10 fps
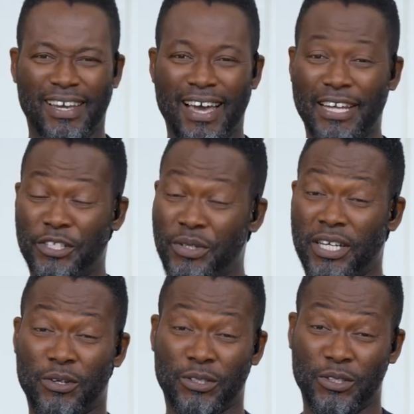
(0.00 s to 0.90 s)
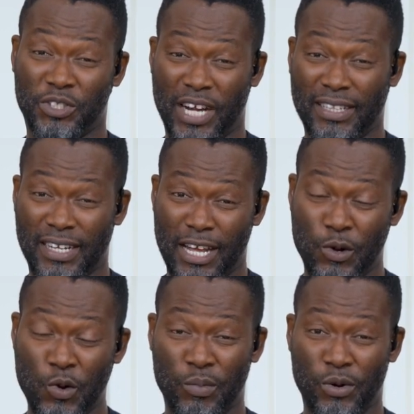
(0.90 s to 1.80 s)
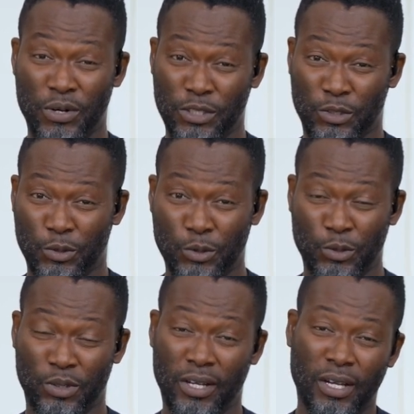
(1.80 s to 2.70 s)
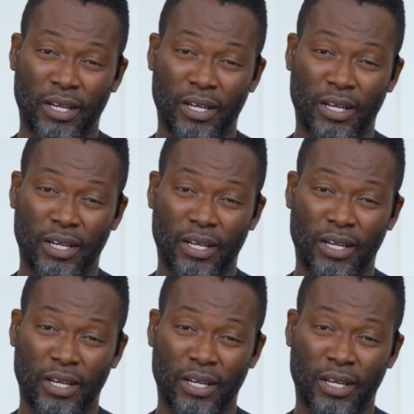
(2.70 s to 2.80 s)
And you can also try that at home or in school.